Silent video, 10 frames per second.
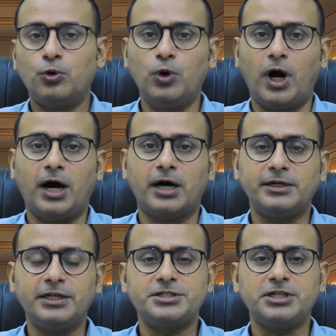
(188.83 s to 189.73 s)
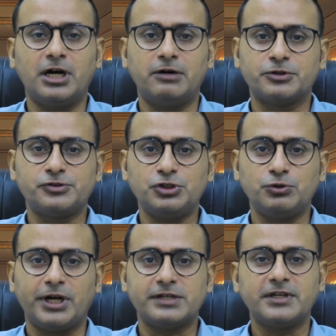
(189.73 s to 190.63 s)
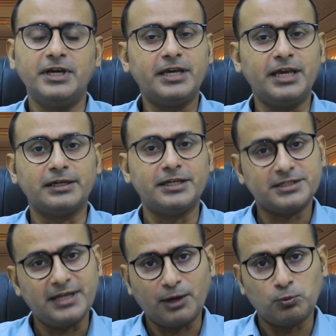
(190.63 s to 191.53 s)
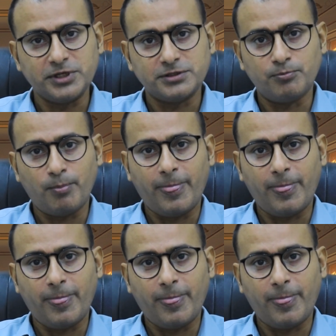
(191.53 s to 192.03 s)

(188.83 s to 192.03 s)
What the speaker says: who are teaching our students English language.